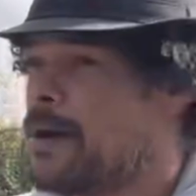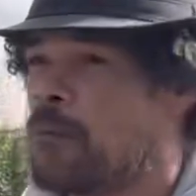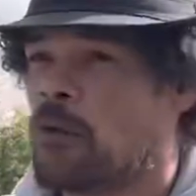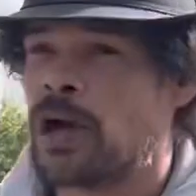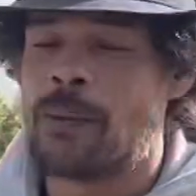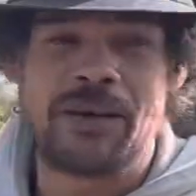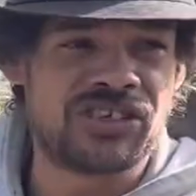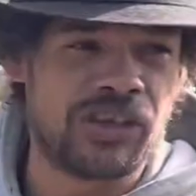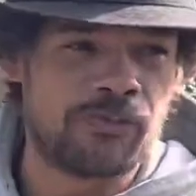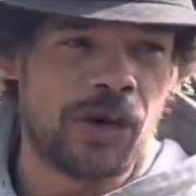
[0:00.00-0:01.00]
we'll go out
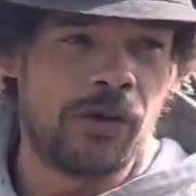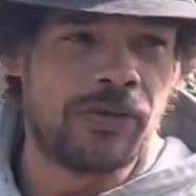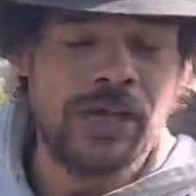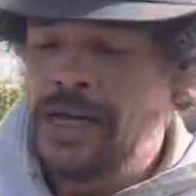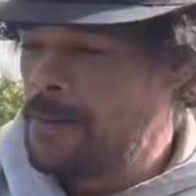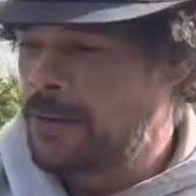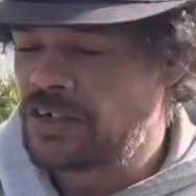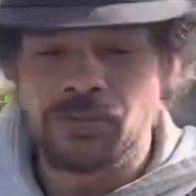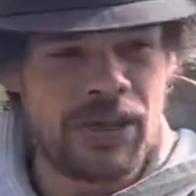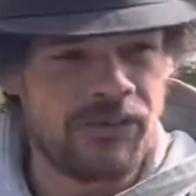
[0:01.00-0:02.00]
to the road,
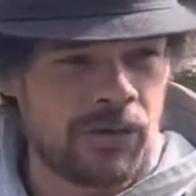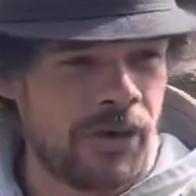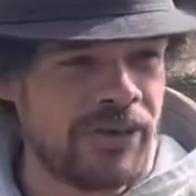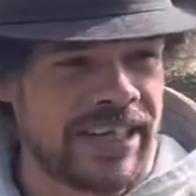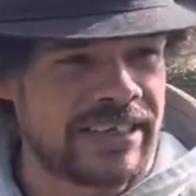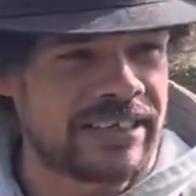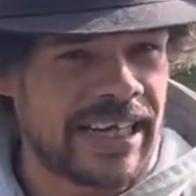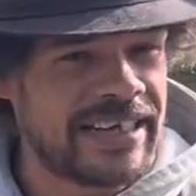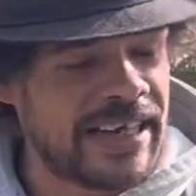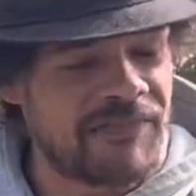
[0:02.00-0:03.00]
because where the road is
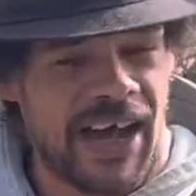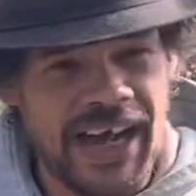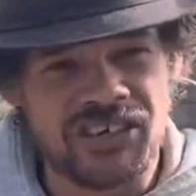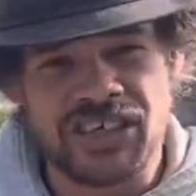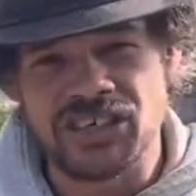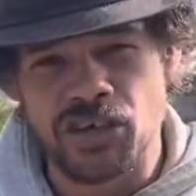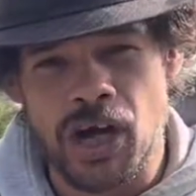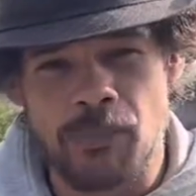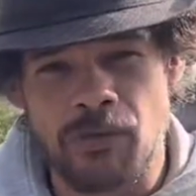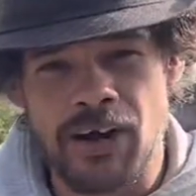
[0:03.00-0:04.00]
they never actually took
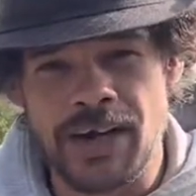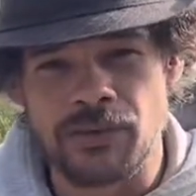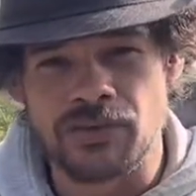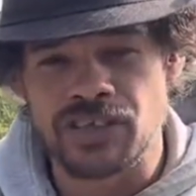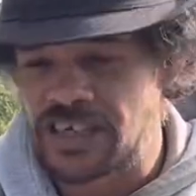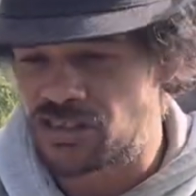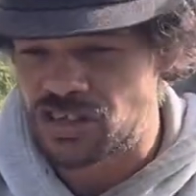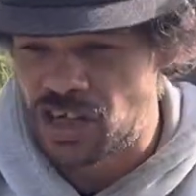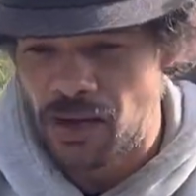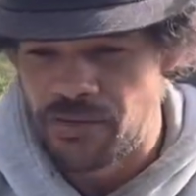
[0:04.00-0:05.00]
up the rails, they just
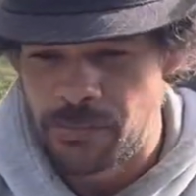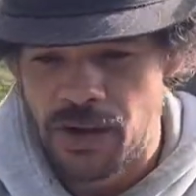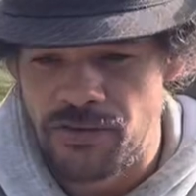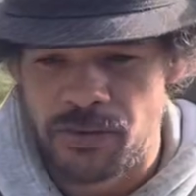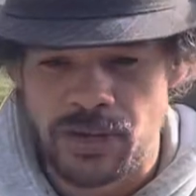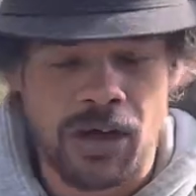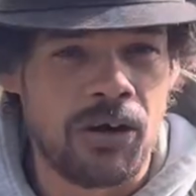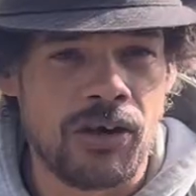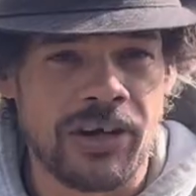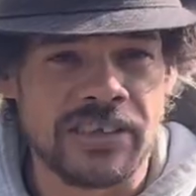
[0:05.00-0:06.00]
covered them over with
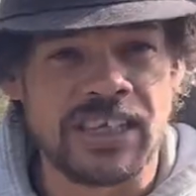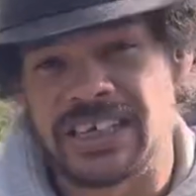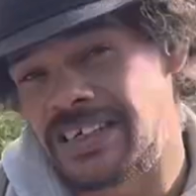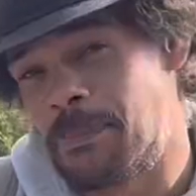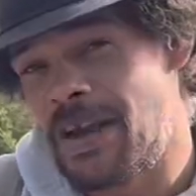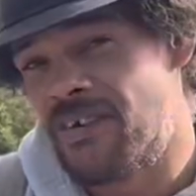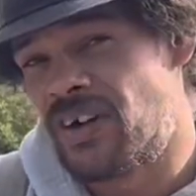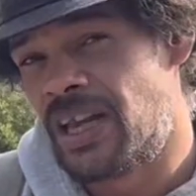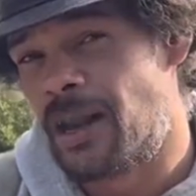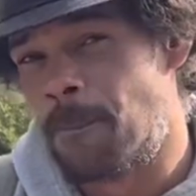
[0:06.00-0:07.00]
concrete, so there's a bit of a
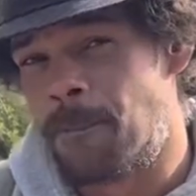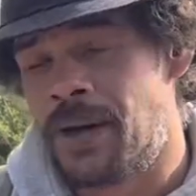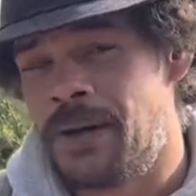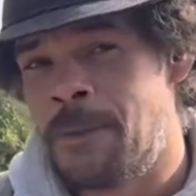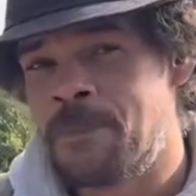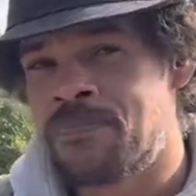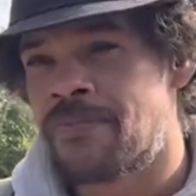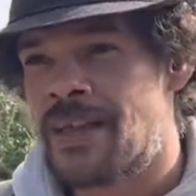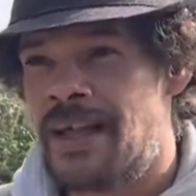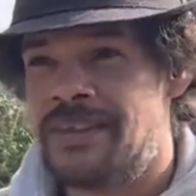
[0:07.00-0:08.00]
lump,
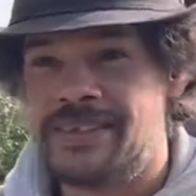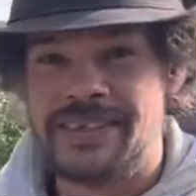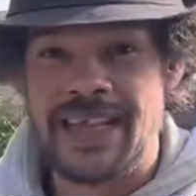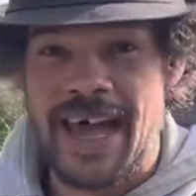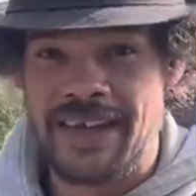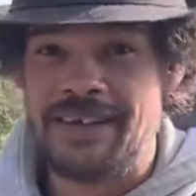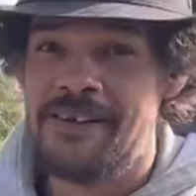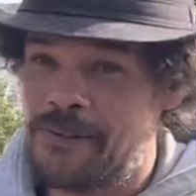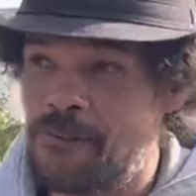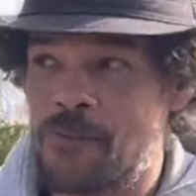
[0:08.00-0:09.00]
and then
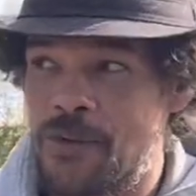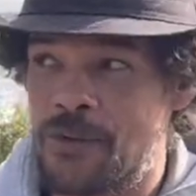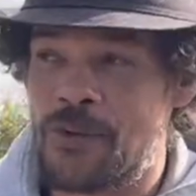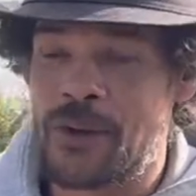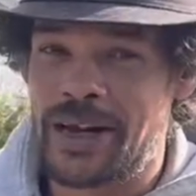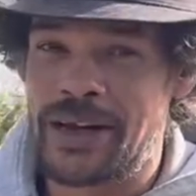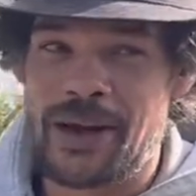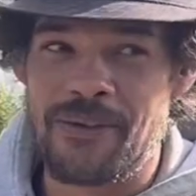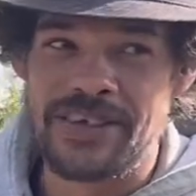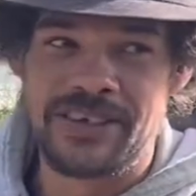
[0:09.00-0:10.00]
we'll quickly
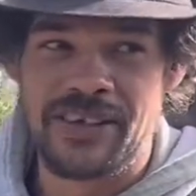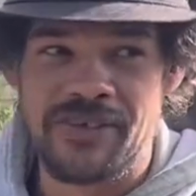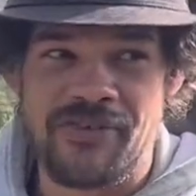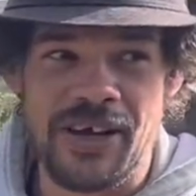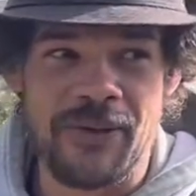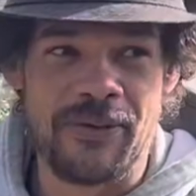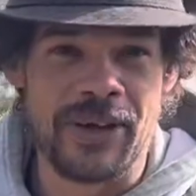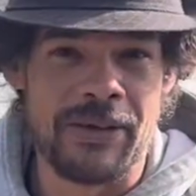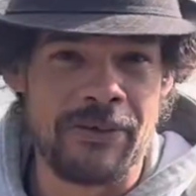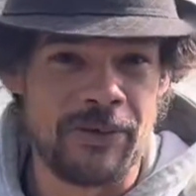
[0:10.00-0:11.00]
go into the field
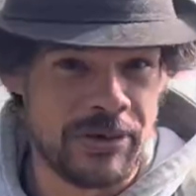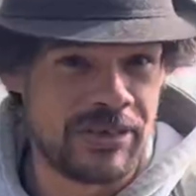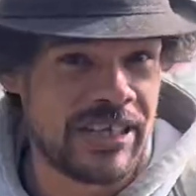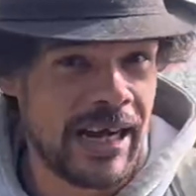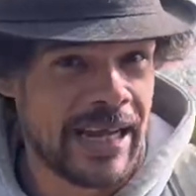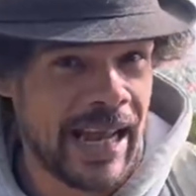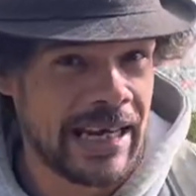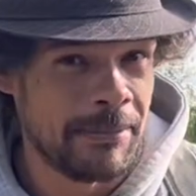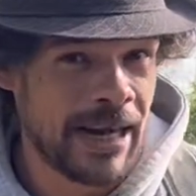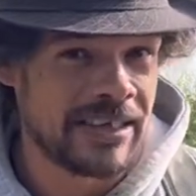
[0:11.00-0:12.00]
and we'll start
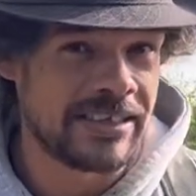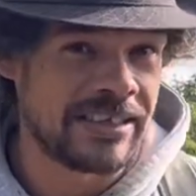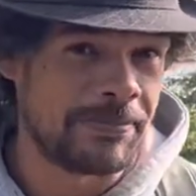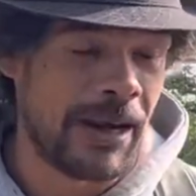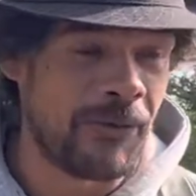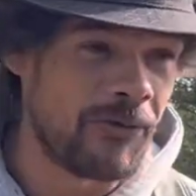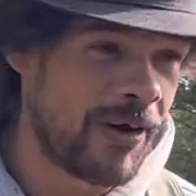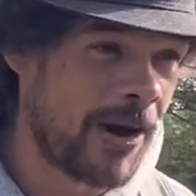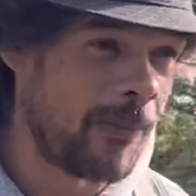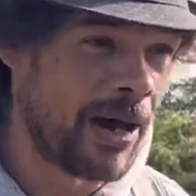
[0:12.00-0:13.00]
Callybanks Dismantled
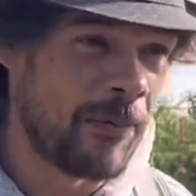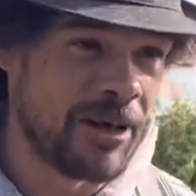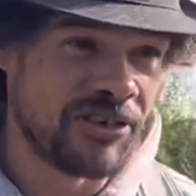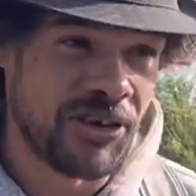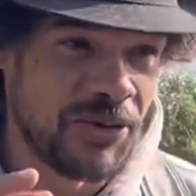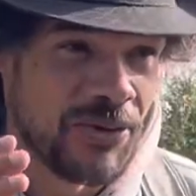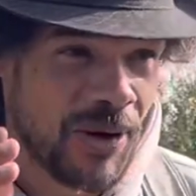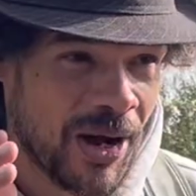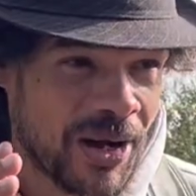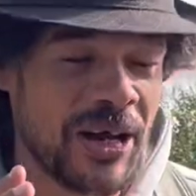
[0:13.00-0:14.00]
Railway, which you
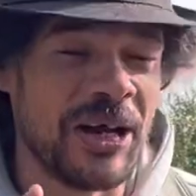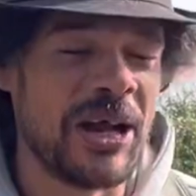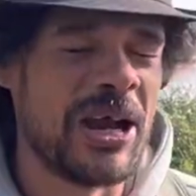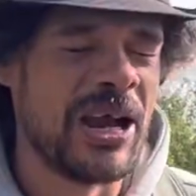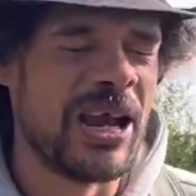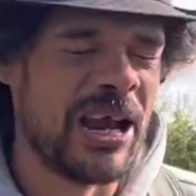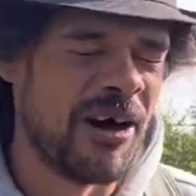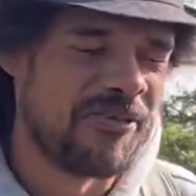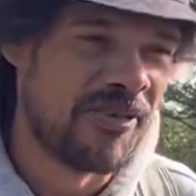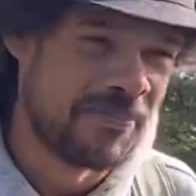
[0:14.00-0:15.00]
are gonna
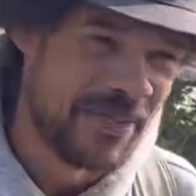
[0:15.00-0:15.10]
love.